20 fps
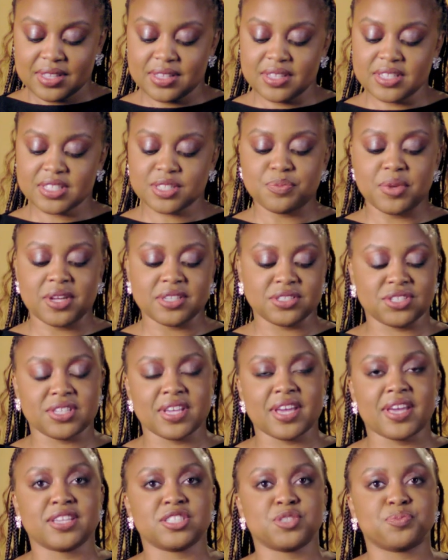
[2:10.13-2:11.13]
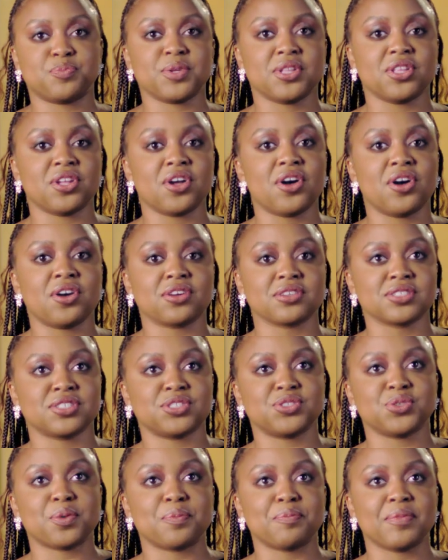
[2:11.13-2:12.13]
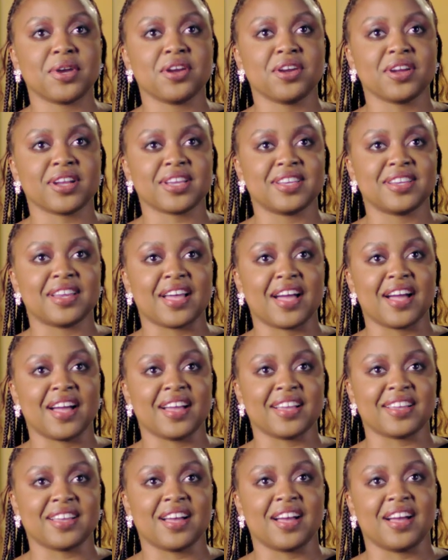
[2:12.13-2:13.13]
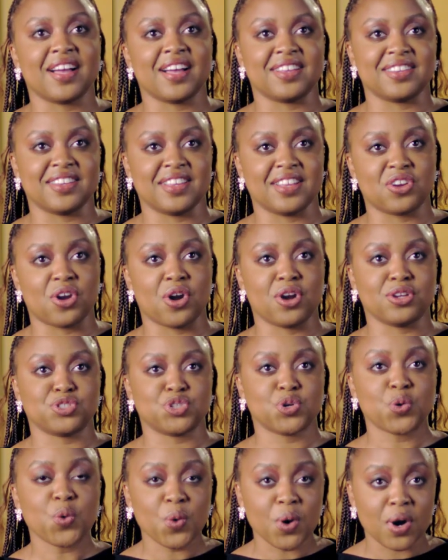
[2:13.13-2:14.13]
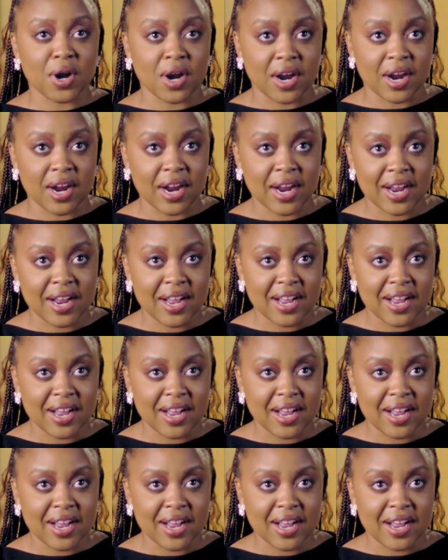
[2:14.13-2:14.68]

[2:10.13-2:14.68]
This mustache belongs to American icon and artur